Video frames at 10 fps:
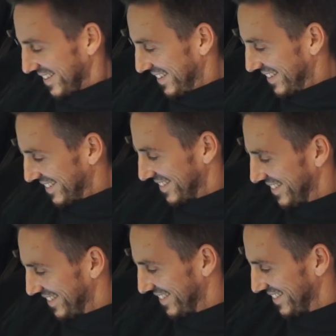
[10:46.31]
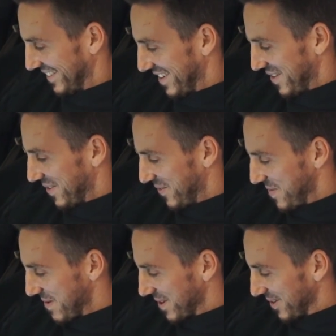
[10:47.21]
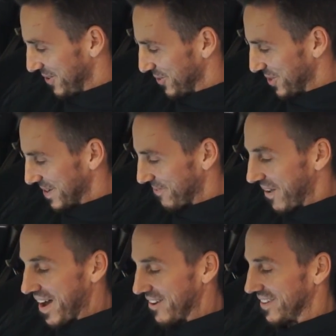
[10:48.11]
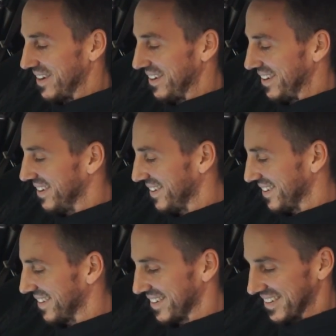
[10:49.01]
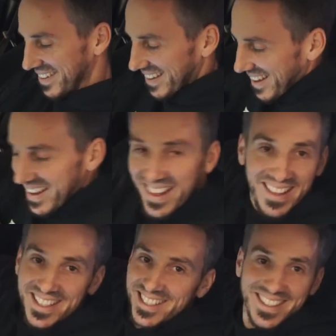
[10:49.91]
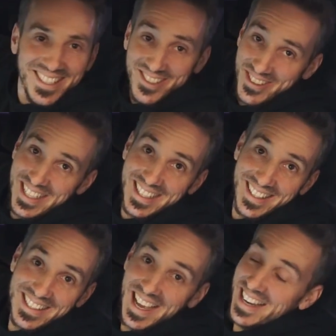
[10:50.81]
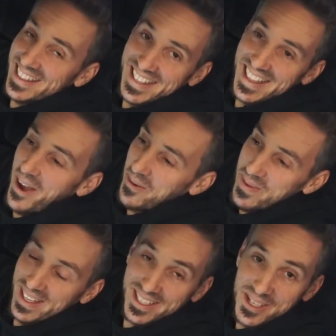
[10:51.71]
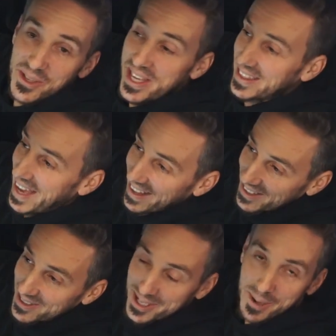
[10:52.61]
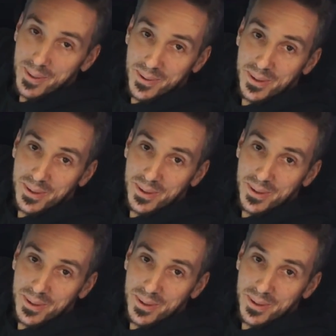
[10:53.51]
Or maybe it'll hold 35. I don't know. This is ridiculous. I didn't think that would make... Did you think that little turbo...